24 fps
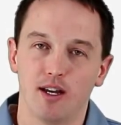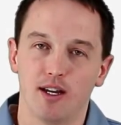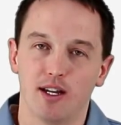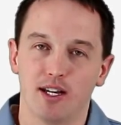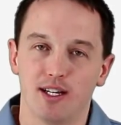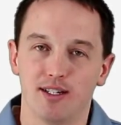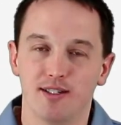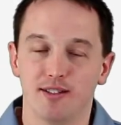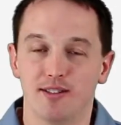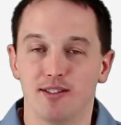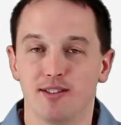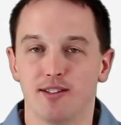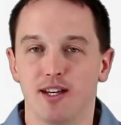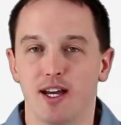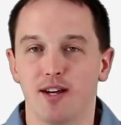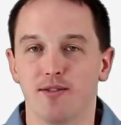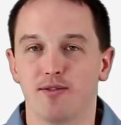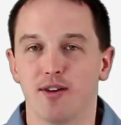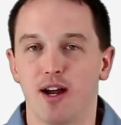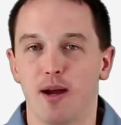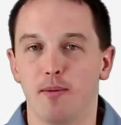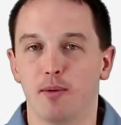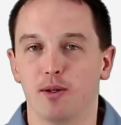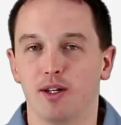It is designed
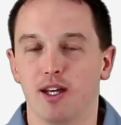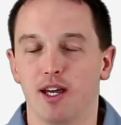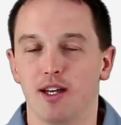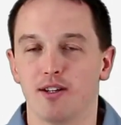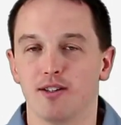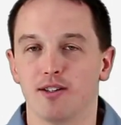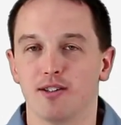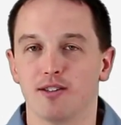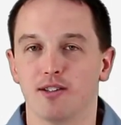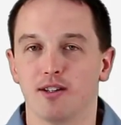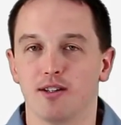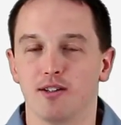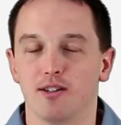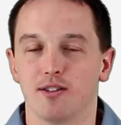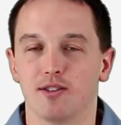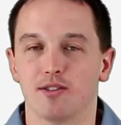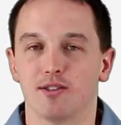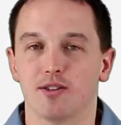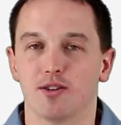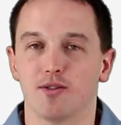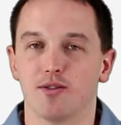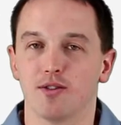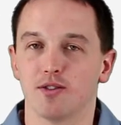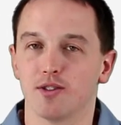for applications such as
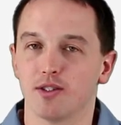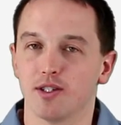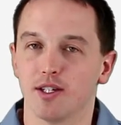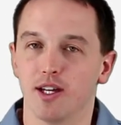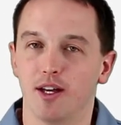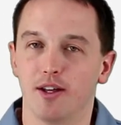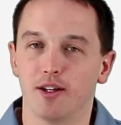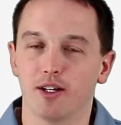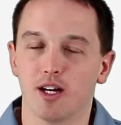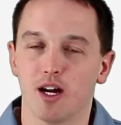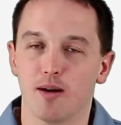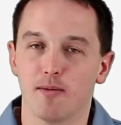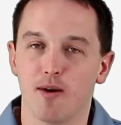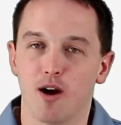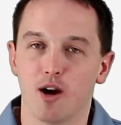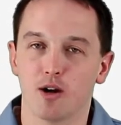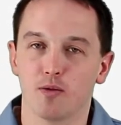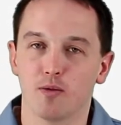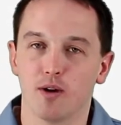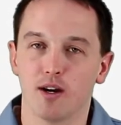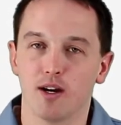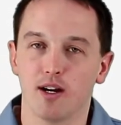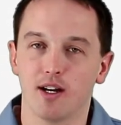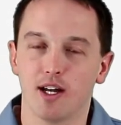servers and telecom
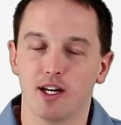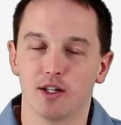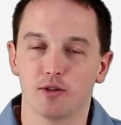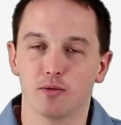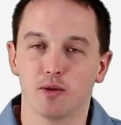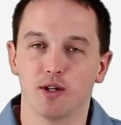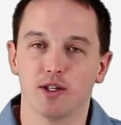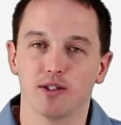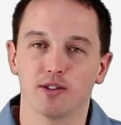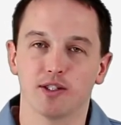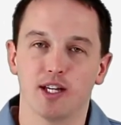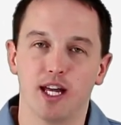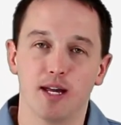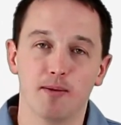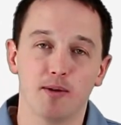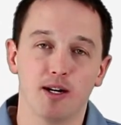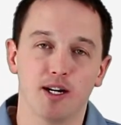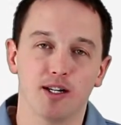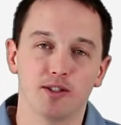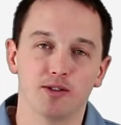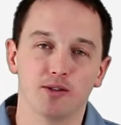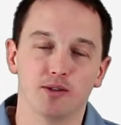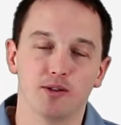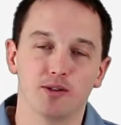hardware, as well as game
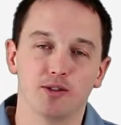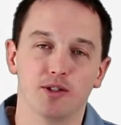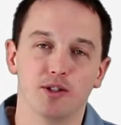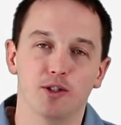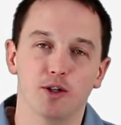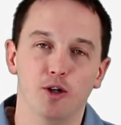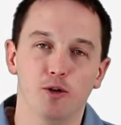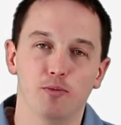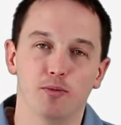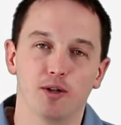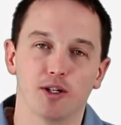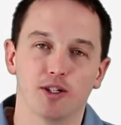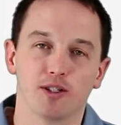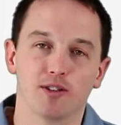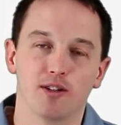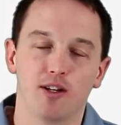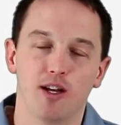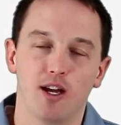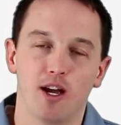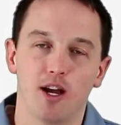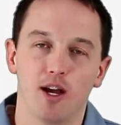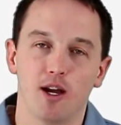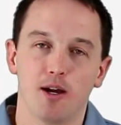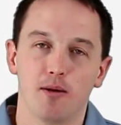consoles and notebooks,
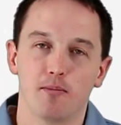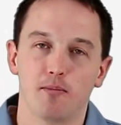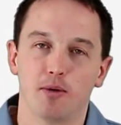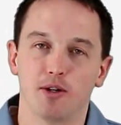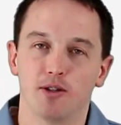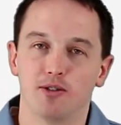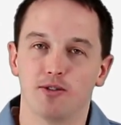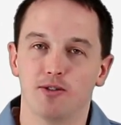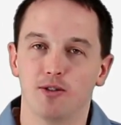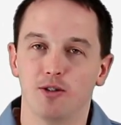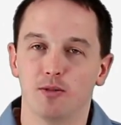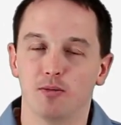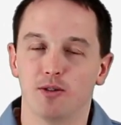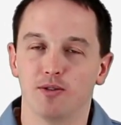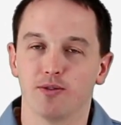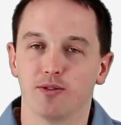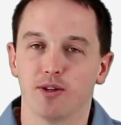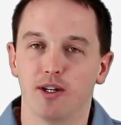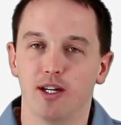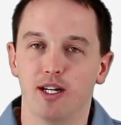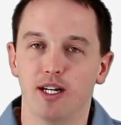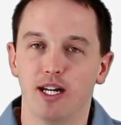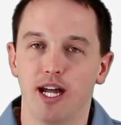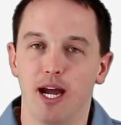but is suitable for
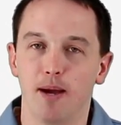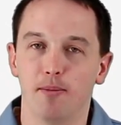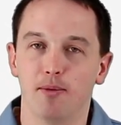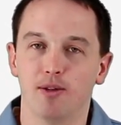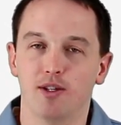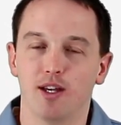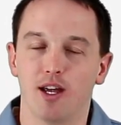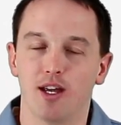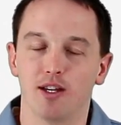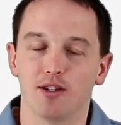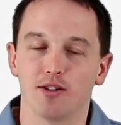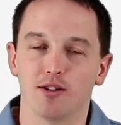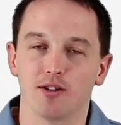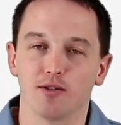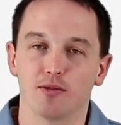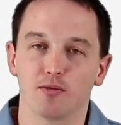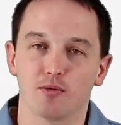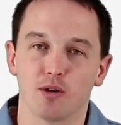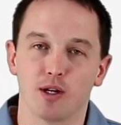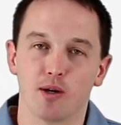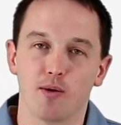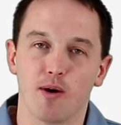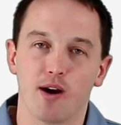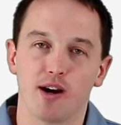any application
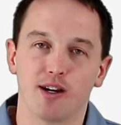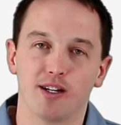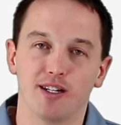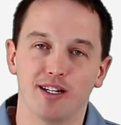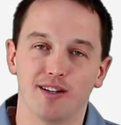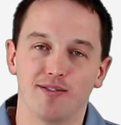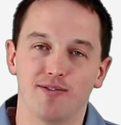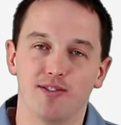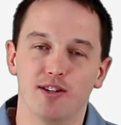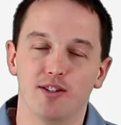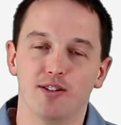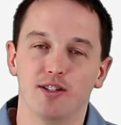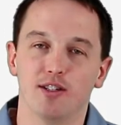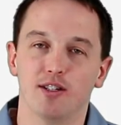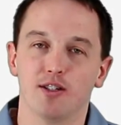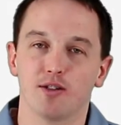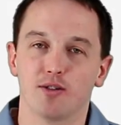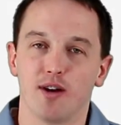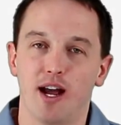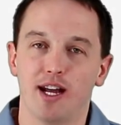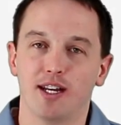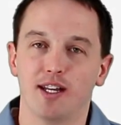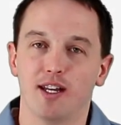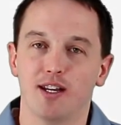requiring an efficient
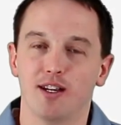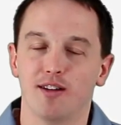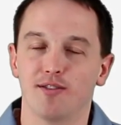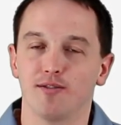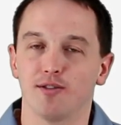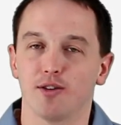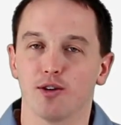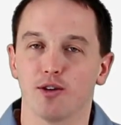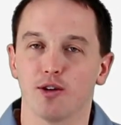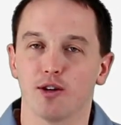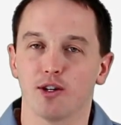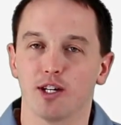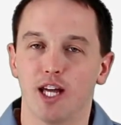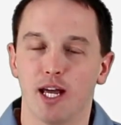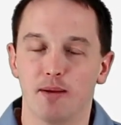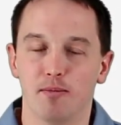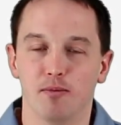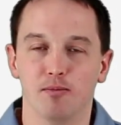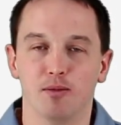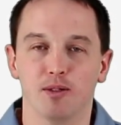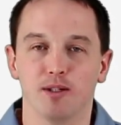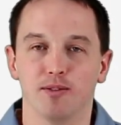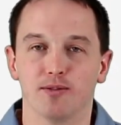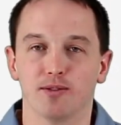tracking converter
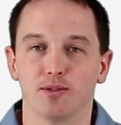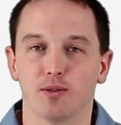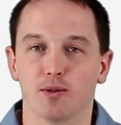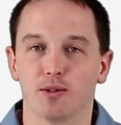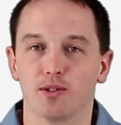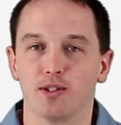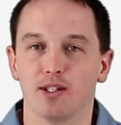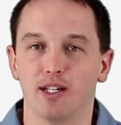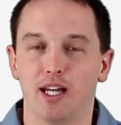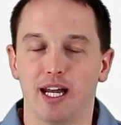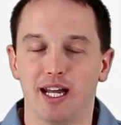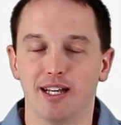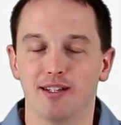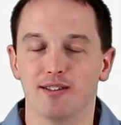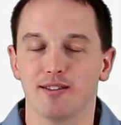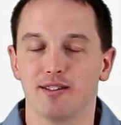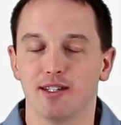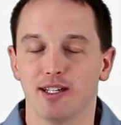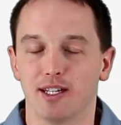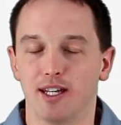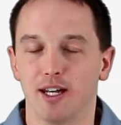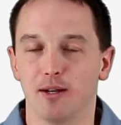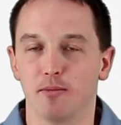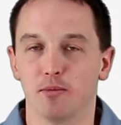capable of sourcing and
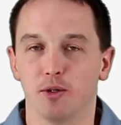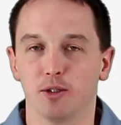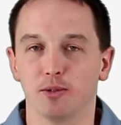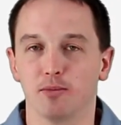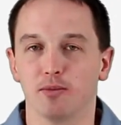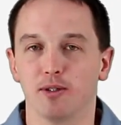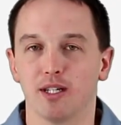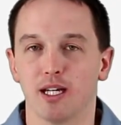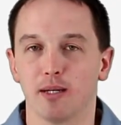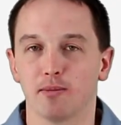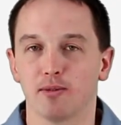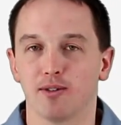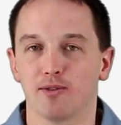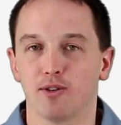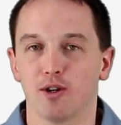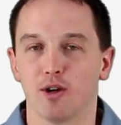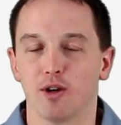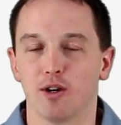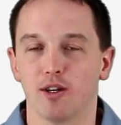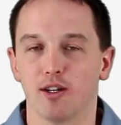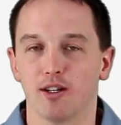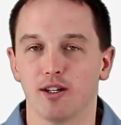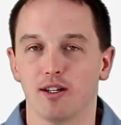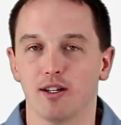syncing multiple amps of
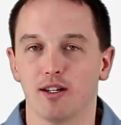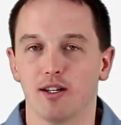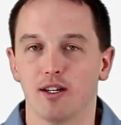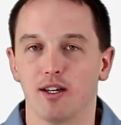current.